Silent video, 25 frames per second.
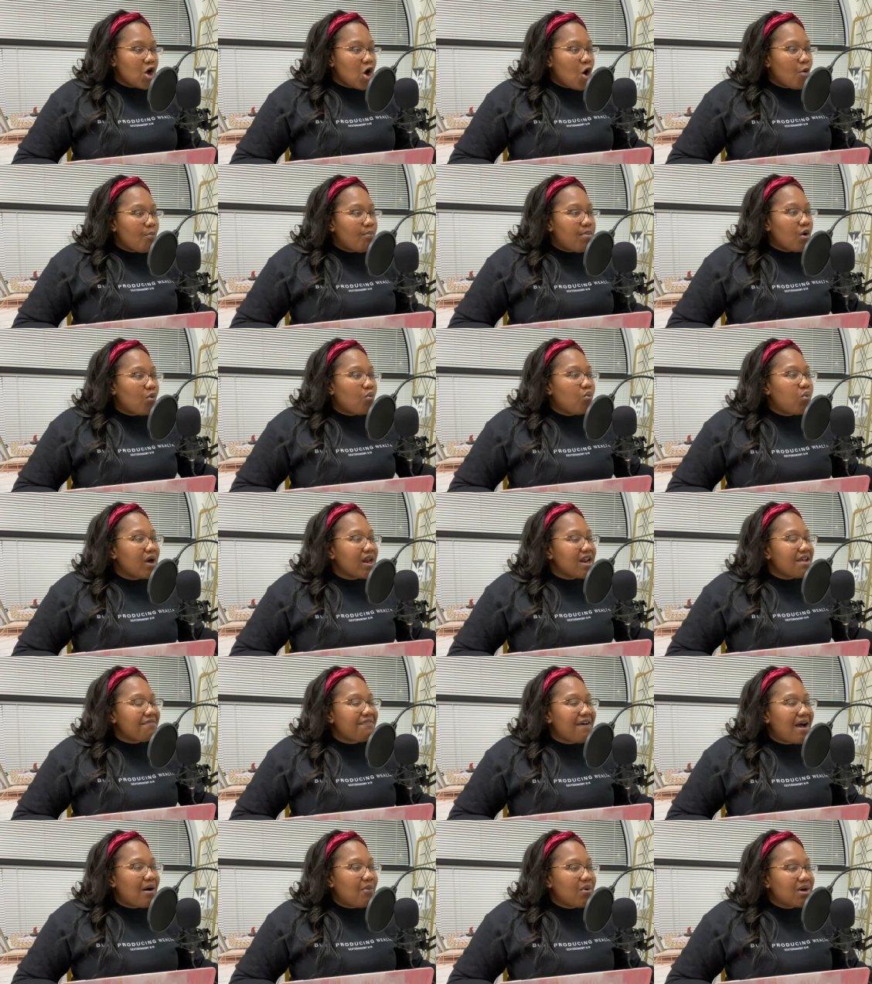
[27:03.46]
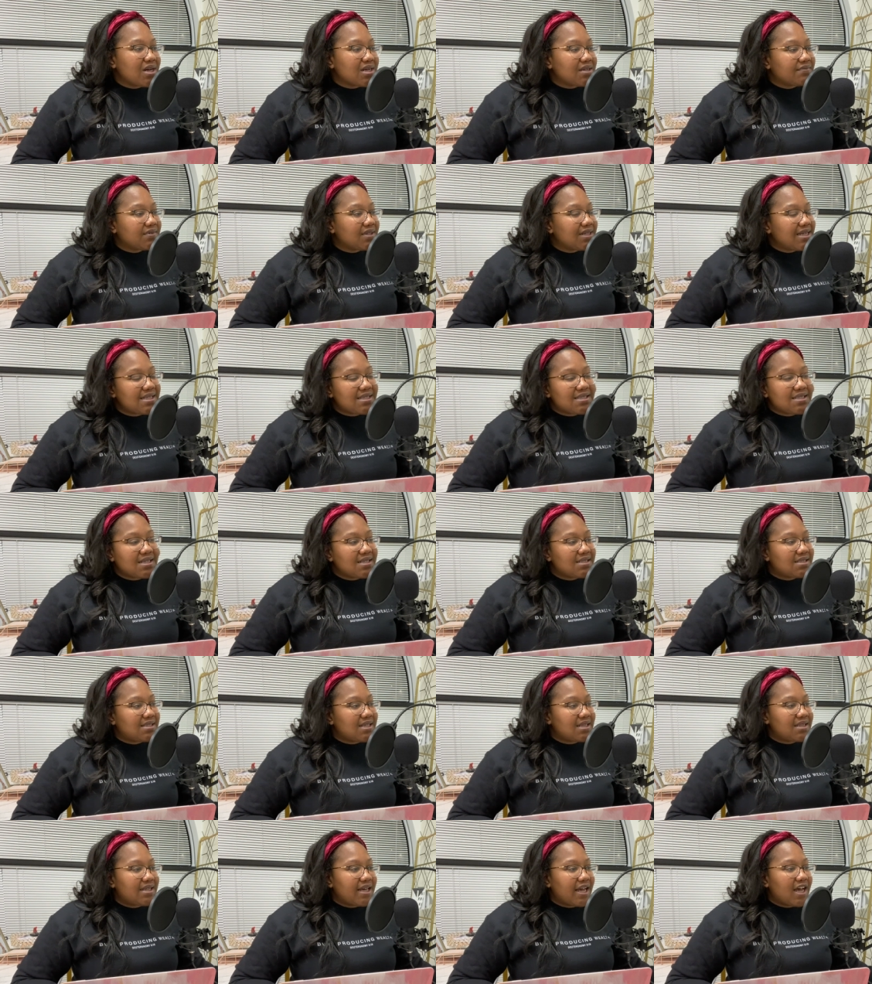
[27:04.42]
But what if I would have listened
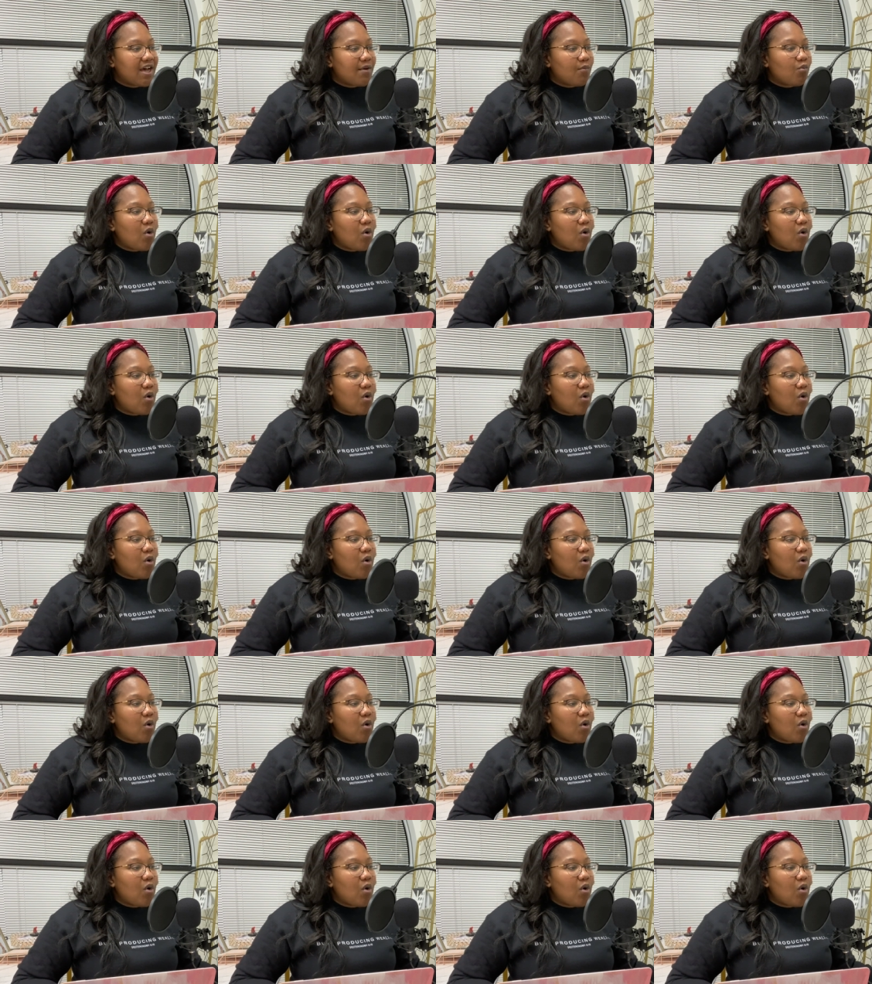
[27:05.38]
to them?